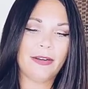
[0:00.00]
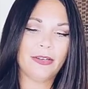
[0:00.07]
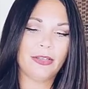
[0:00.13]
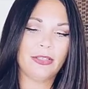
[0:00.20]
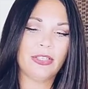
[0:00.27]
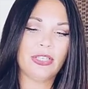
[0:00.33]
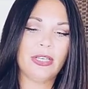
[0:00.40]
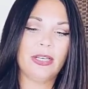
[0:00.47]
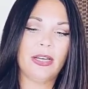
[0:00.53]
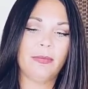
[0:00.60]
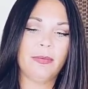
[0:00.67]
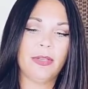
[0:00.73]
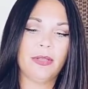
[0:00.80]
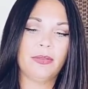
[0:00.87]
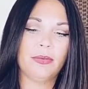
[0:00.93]
energy
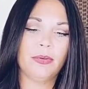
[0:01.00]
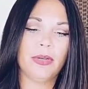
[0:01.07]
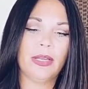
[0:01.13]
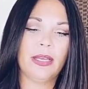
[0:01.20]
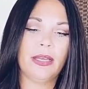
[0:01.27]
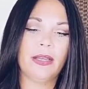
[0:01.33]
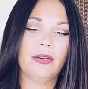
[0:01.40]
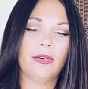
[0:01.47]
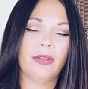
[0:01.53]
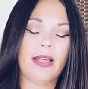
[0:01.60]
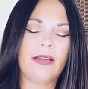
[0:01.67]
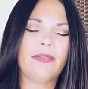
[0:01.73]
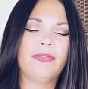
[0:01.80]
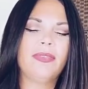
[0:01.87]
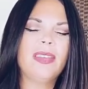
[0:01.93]
coming through again, or
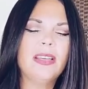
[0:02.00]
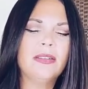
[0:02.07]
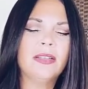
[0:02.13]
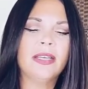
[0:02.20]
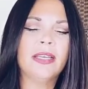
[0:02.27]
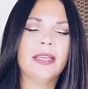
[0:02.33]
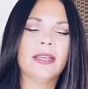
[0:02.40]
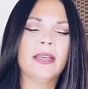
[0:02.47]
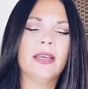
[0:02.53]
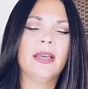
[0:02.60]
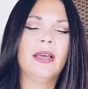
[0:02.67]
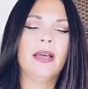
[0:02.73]
that feeling